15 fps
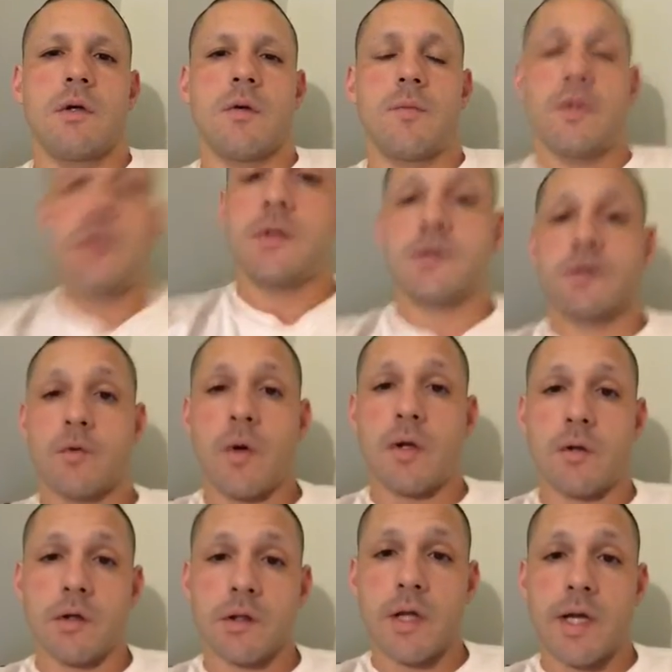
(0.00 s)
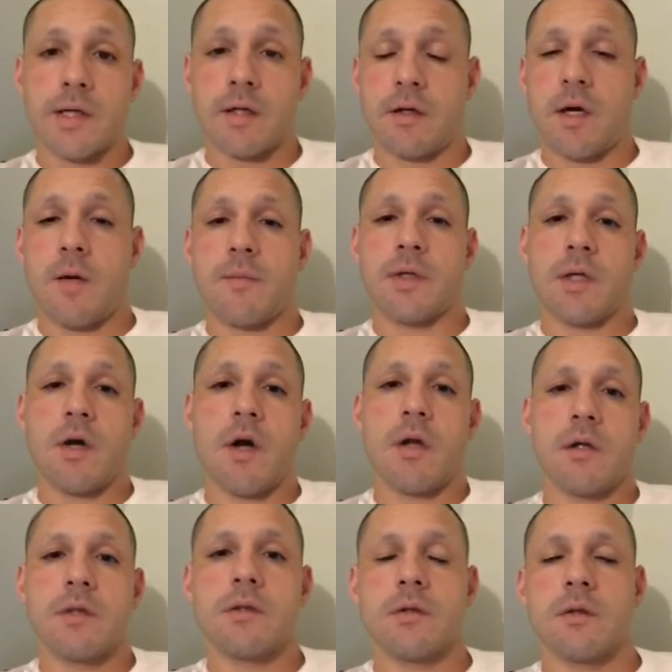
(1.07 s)
I mean, do I look like I'm in
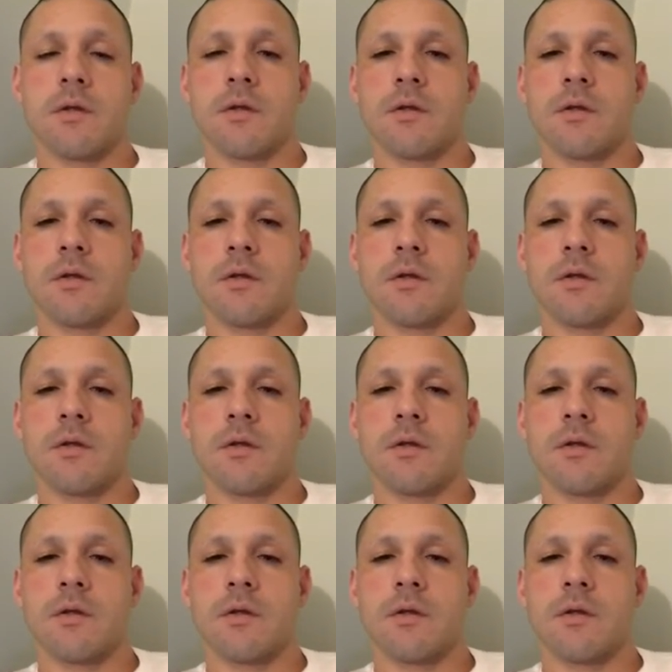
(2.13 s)
college?